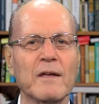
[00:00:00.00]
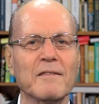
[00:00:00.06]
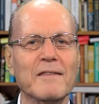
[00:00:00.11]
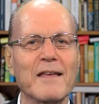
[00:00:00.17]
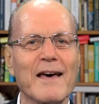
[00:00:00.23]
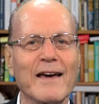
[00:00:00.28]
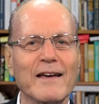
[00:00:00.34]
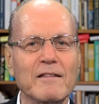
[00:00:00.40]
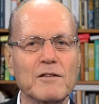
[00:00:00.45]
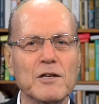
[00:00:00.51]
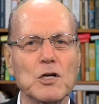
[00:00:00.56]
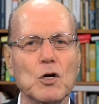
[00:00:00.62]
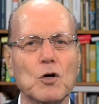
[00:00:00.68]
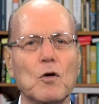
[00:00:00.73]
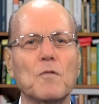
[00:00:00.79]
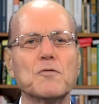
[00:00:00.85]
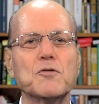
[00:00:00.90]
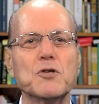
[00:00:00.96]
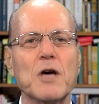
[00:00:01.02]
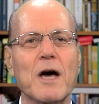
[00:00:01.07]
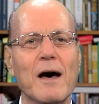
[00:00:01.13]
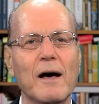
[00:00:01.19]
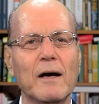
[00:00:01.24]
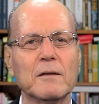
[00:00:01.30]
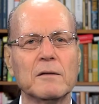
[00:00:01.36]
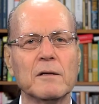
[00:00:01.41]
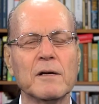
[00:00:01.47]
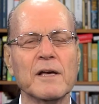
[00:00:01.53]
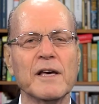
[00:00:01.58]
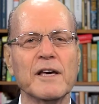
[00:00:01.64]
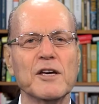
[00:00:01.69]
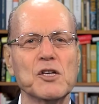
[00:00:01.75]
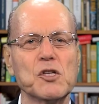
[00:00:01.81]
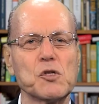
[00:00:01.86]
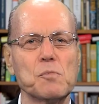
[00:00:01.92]
The idea of jihad
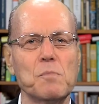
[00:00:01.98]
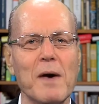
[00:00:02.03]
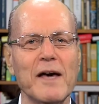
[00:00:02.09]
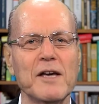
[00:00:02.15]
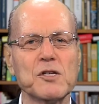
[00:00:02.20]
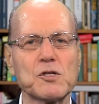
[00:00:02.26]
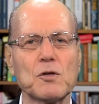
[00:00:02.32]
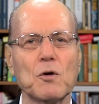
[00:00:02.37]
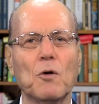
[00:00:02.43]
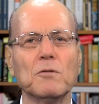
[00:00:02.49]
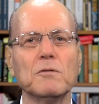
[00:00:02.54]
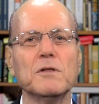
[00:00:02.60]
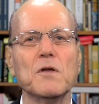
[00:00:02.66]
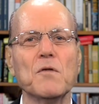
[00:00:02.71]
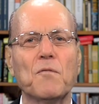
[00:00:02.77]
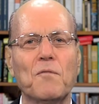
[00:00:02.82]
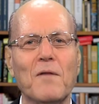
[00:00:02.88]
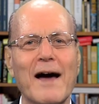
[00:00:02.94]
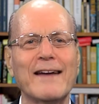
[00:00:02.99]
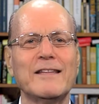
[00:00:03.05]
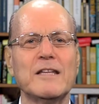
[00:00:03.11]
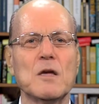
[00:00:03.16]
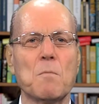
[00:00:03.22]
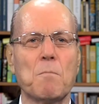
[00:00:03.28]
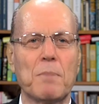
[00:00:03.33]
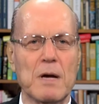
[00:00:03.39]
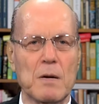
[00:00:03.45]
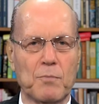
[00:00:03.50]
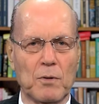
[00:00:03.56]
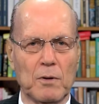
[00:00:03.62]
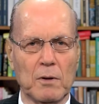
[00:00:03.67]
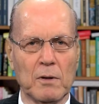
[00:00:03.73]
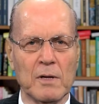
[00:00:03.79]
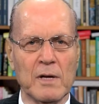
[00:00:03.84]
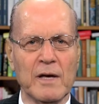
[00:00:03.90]
is based on dividing
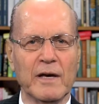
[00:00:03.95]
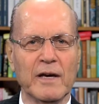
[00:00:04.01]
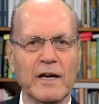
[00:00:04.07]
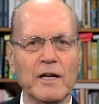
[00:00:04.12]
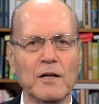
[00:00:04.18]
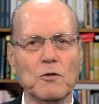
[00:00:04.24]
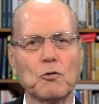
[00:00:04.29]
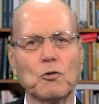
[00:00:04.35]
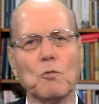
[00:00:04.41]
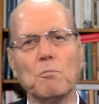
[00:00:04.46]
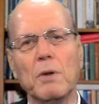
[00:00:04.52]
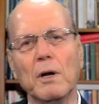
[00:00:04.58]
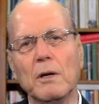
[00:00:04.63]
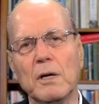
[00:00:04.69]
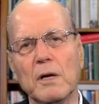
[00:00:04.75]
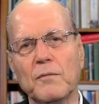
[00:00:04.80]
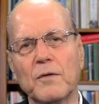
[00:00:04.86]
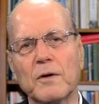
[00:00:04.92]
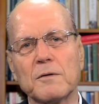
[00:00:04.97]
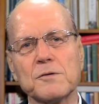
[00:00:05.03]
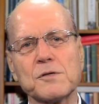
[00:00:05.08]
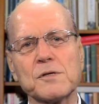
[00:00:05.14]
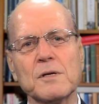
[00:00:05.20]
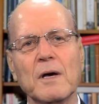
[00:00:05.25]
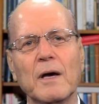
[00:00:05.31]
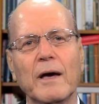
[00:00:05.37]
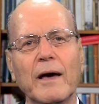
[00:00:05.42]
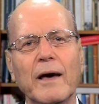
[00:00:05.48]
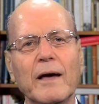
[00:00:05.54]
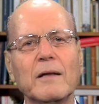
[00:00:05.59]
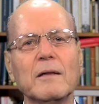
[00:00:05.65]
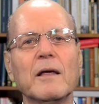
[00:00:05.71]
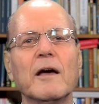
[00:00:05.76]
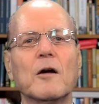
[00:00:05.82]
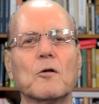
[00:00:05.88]
people into believers
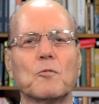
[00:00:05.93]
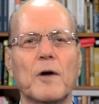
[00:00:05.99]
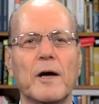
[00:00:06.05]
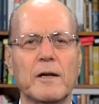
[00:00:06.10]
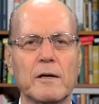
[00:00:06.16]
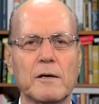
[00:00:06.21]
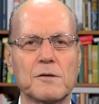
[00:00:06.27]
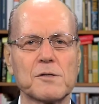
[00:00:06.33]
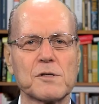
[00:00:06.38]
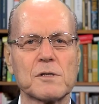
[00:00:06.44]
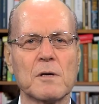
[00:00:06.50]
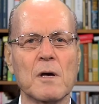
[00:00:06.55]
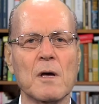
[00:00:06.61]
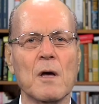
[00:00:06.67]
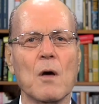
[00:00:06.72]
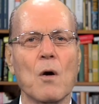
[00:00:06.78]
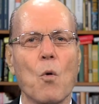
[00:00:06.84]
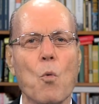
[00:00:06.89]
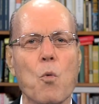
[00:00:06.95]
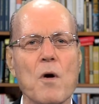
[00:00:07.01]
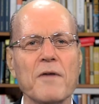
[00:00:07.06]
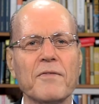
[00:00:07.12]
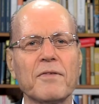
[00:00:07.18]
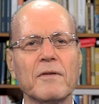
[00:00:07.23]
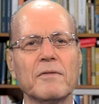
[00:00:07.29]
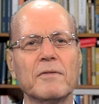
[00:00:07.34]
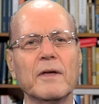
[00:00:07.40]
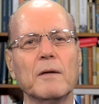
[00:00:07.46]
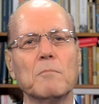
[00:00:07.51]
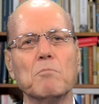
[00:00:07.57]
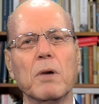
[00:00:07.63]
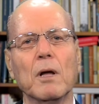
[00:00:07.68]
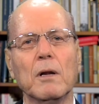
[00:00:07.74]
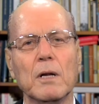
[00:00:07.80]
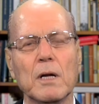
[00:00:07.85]
and heretics, with the
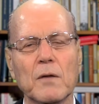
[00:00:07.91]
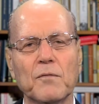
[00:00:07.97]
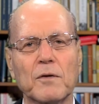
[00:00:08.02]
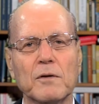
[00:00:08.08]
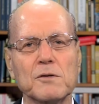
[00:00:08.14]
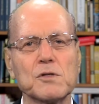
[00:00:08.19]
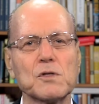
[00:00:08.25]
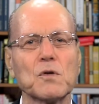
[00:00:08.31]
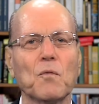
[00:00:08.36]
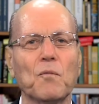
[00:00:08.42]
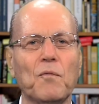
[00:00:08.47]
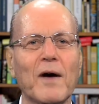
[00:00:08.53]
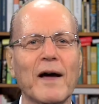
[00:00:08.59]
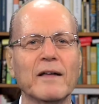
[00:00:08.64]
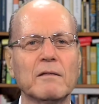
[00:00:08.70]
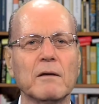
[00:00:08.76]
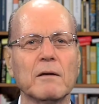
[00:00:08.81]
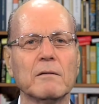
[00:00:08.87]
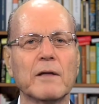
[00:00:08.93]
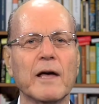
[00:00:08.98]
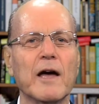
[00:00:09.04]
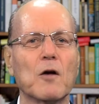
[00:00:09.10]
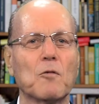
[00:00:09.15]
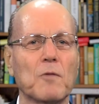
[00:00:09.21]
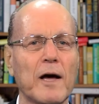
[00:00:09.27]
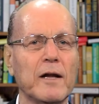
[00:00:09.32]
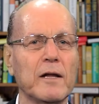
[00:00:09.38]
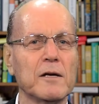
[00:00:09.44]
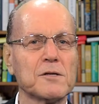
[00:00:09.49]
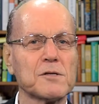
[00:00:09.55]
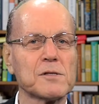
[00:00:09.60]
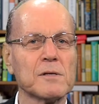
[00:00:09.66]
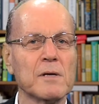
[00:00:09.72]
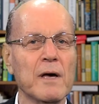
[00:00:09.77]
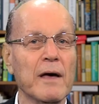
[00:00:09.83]
believers fighting the
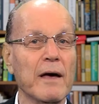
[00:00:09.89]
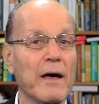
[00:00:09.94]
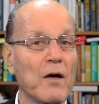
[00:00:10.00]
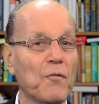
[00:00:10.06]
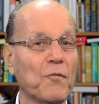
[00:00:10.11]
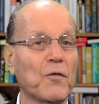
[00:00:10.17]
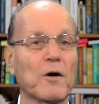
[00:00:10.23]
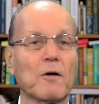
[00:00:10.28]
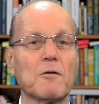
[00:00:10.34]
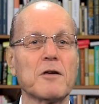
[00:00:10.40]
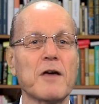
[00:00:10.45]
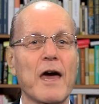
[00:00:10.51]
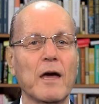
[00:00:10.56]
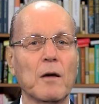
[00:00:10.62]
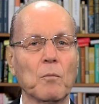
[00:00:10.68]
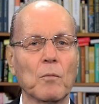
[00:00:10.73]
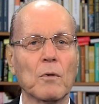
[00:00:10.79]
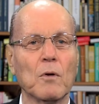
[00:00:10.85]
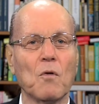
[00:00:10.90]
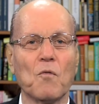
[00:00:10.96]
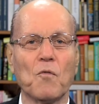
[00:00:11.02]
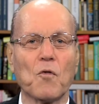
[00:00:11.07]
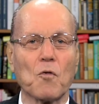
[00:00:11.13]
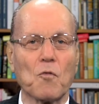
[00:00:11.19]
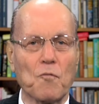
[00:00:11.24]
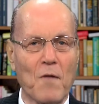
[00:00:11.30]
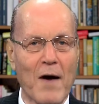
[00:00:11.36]
heretics, a fair game for